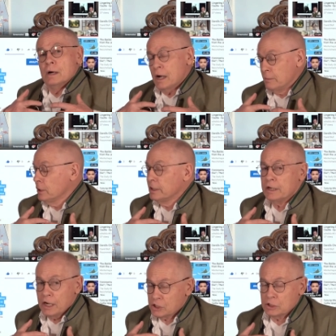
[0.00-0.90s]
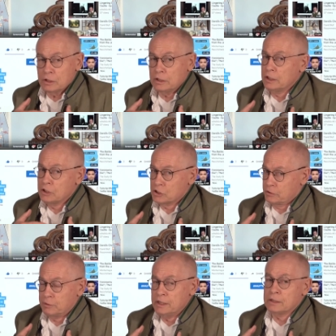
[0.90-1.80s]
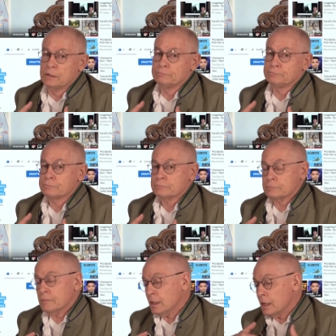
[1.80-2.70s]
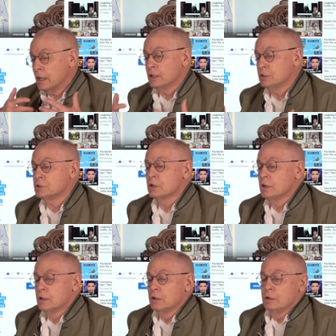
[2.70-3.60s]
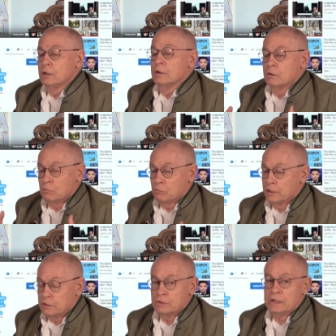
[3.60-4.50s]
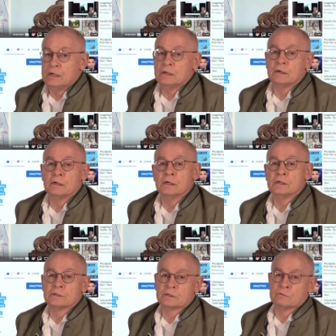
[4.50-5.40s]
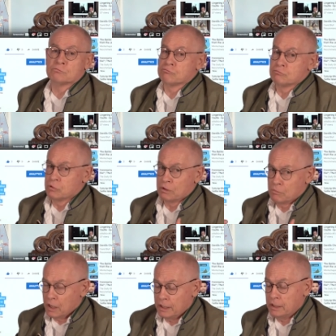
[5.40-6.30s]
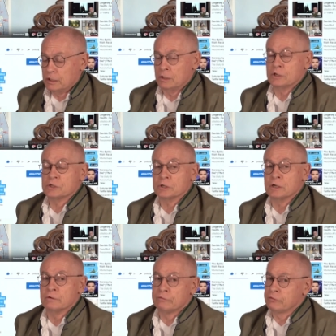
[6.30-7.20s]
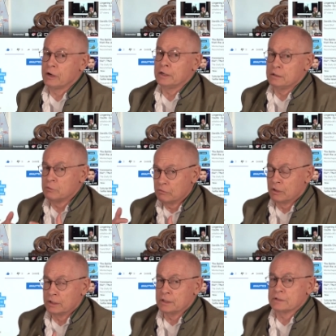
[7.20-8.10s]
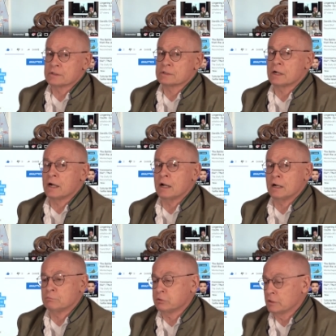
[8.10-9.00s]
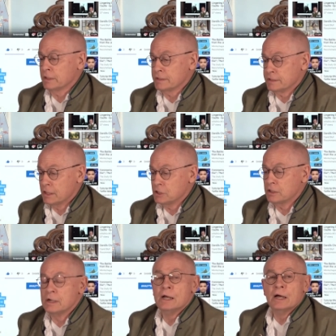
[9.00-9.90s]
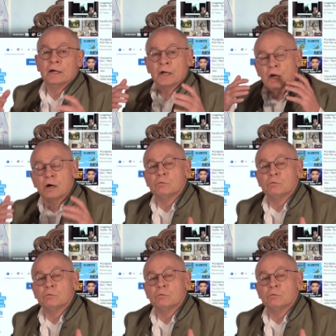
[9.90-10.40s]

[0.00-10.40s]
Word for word: I'm not a national English speaker, and what you hear is, well, my English in funny Bavarian style pronunciation, and I now